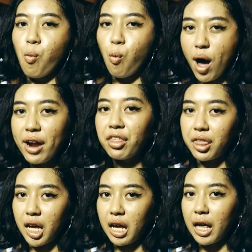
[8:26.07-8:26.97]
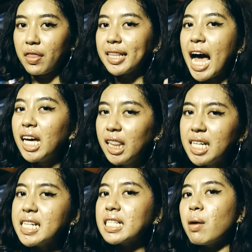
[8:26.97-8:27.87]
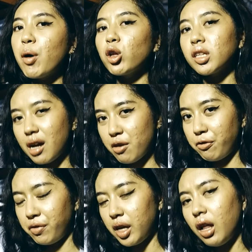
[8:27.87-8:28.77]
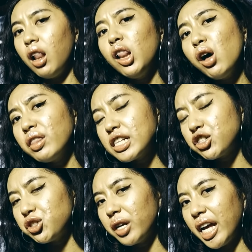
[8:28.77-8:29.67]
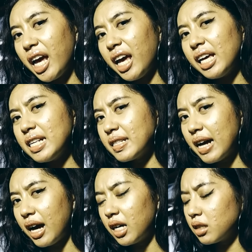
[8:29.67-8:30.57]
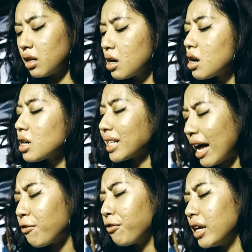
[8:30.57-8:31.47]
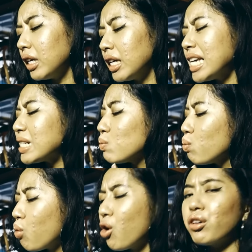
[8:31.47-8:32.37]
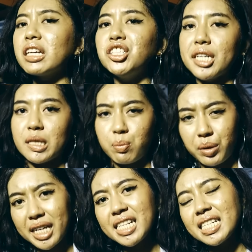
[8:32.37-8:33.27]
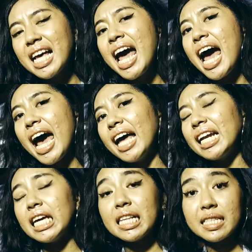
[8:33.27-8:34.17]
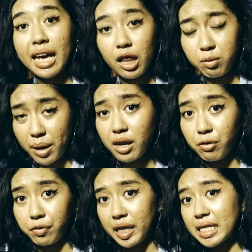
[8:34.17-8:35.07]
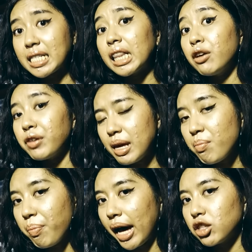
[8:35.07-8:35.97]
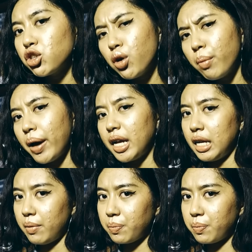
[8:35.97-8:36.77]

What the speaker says: One thing that I learned about coffee along this journey is that coffee is more than just beans and its health benefits that leave impact to your body.